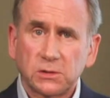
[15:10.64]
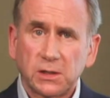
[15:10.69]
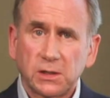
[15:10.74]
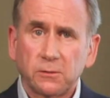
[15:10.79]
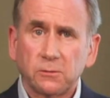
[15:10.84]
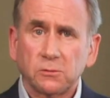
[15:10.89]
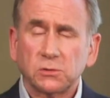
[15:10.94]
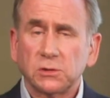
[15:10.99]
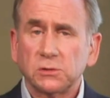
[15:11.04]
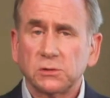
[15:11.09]

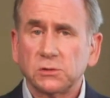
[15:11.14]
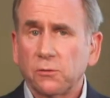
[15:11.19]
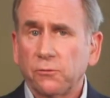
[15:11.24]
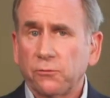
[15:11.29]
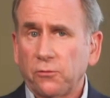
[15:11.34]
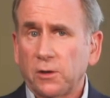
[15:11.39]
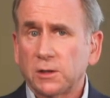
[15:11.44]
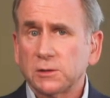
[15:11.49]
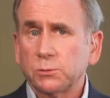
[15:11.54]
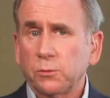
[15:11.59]
standards. And so
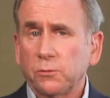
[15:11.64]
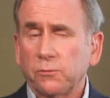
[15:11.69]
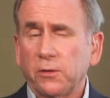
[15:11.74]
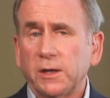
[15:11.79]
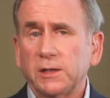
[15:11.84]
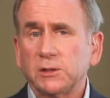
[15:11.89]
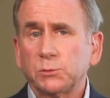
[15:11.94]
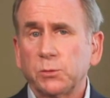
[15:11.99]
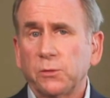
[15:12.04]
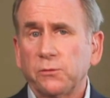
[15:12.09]
France
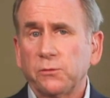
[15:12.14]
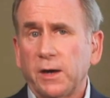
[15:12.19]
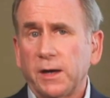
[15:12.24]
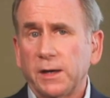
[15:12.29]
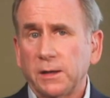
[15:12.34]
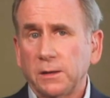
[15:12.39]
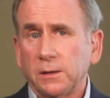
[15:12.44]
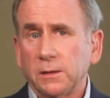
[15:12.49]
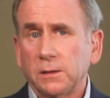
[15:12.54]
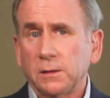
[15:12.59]
Brevet is
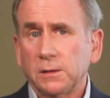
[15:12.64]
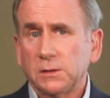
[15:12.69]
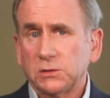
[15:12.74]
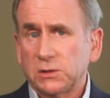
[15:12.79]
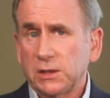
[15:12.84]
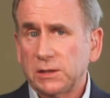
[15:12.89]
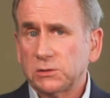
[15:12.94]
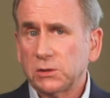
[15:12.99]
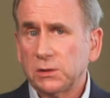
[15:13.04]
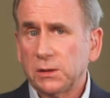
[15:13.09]
providing
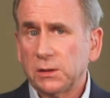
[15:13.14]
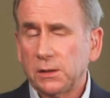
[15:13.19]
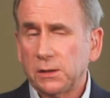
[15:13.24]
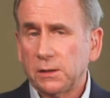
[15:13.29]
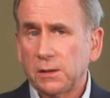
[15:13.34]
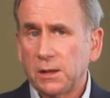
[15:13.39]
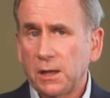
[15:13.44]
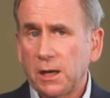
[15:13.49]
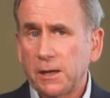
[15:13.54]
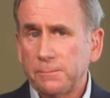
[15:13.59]

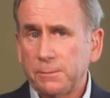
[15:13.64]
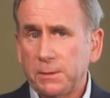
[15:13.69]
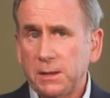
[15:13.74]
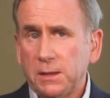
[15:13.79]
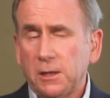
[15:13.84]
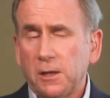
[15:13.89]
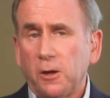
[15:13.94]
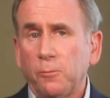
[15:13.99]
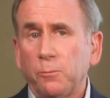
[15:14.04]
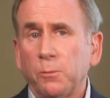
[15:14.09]
essentially the
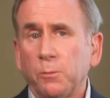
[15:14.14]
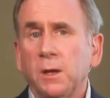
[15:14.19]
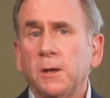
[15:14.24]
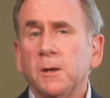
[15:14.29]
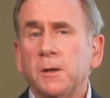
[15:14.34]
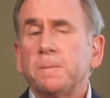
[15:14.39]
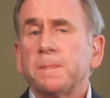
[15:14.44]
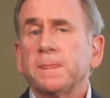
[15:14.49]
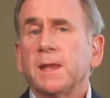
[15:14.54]
IP help